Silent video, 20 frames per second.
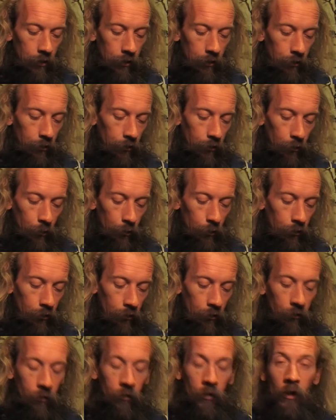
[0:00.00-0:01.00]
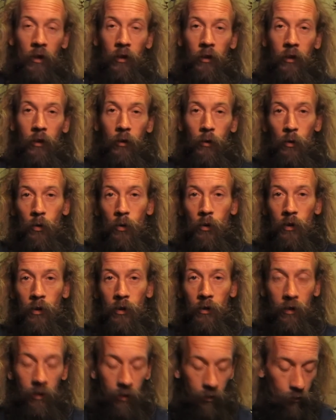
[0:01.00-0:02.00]
And your discerning
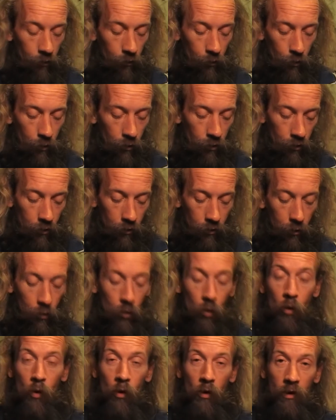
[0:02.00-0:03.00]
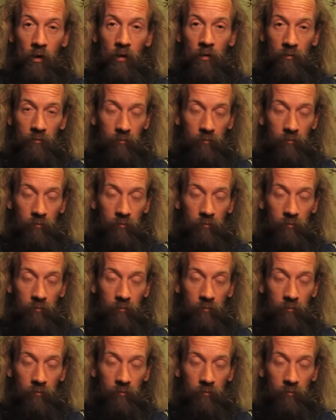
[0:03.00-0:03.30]
organ is your core,